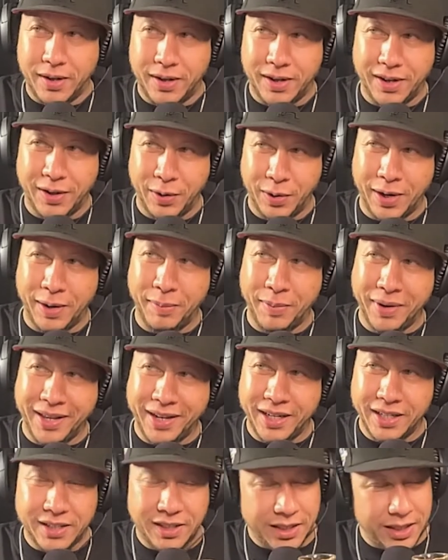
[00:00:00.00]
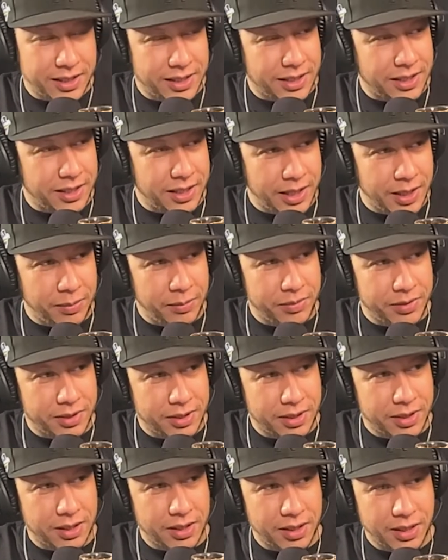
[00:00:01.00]
Mm. You know what I mean? It just
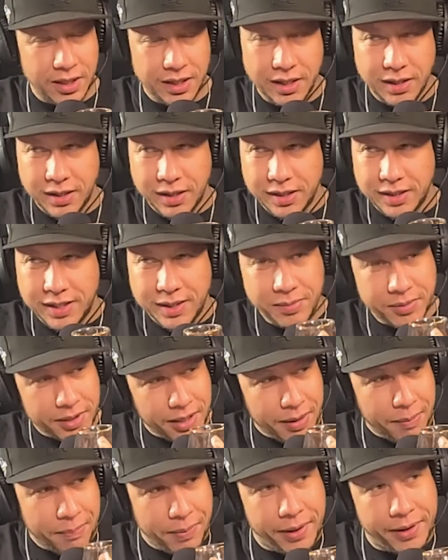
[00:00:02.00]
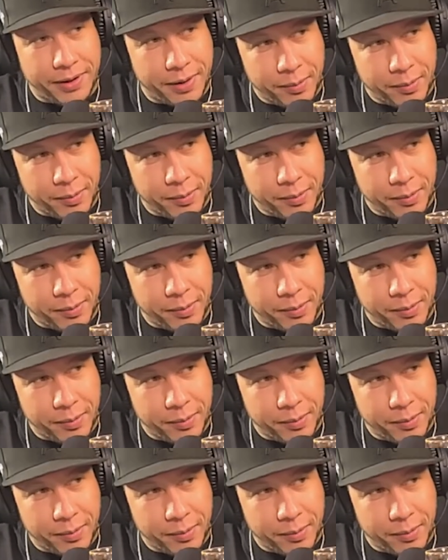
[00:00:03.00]
seems like it seems like I've been here